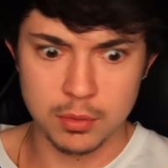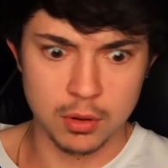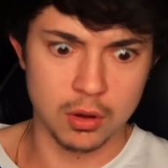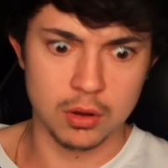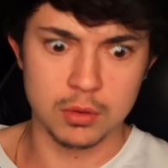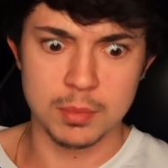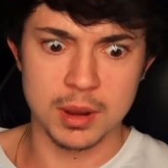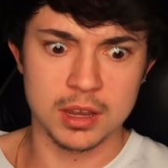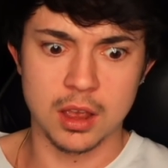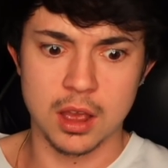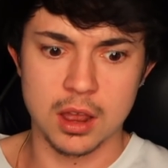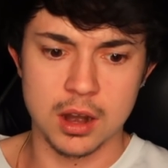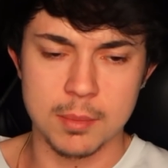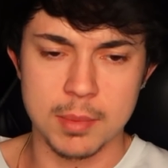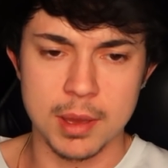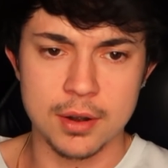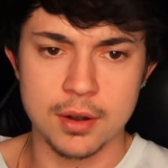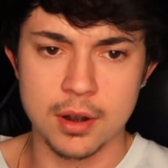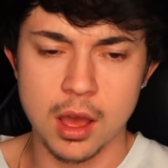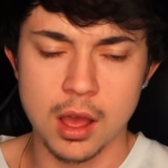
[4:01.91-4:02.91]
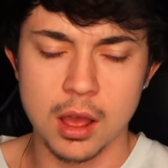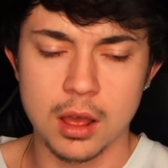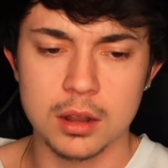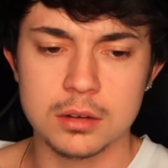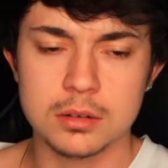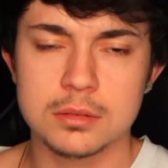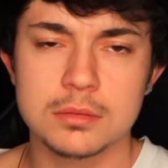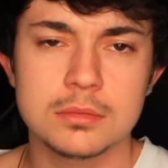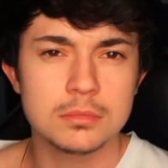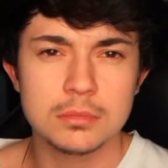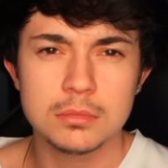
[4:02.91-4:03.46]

Oh my god, I better not.